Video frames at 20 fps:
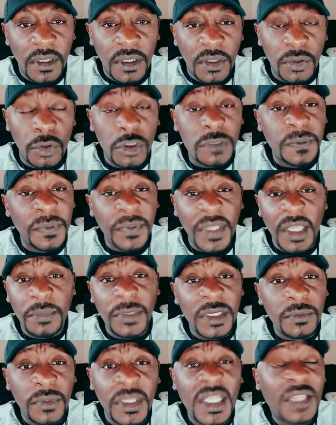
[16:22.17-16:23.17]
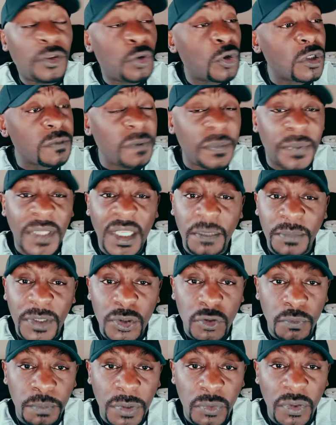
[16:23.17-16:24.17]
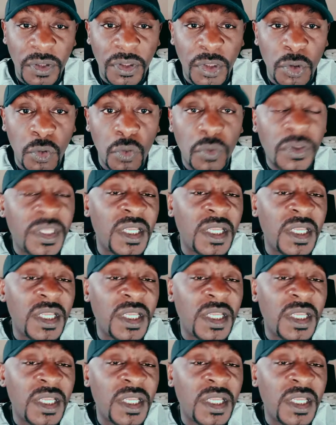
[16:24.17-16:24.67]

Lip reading: Those people that are meant to be with you,